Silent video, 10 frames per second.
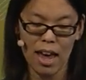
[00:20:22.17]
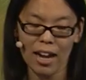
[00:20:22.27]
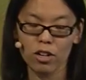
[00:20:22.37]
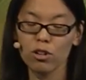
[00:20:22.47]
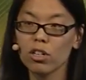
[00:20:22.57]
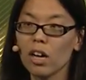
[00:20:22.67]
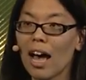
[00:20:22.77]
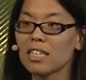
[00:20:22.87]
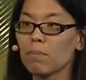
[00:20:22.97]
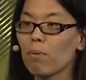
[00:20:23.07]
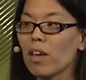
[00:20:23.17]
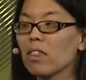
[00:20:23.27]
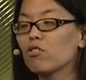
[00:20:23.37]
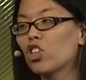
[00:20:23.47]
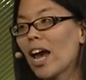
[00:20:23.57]
And Google has a
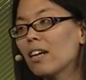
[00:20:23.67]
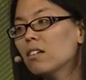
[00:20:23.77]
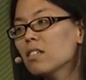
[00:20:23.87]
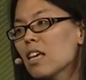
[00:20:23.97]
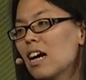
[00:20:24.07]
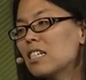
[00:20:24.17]
breadth of channels